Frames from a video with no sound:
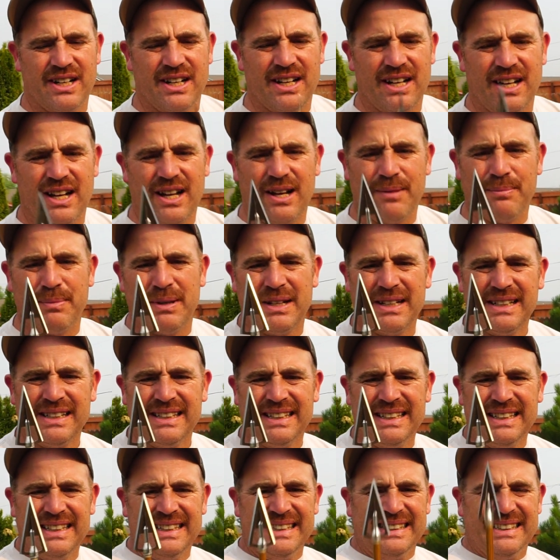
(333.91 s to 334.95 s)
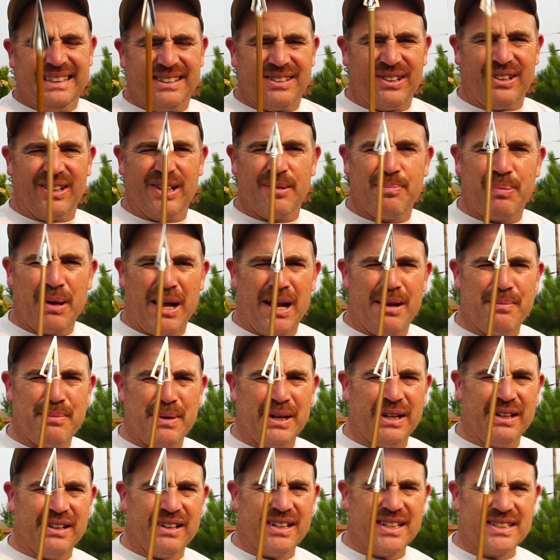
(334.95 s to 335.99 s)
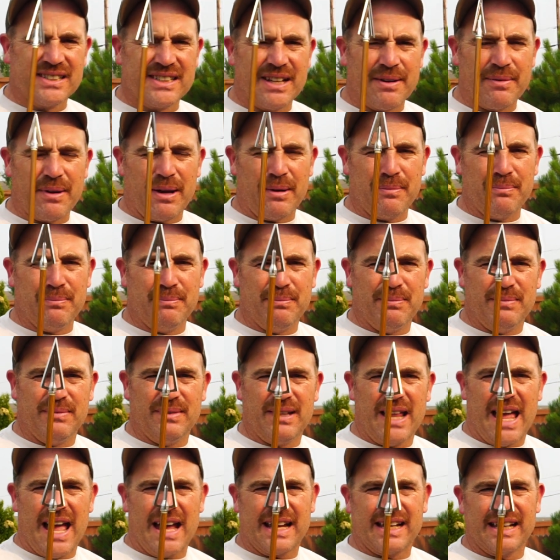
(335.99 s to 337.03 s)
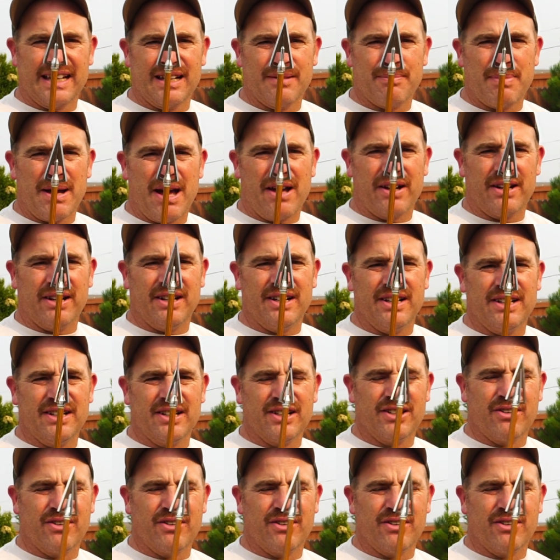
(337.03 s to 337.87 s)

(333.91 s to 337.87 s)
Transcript: The only problem here is I'm lacking about 100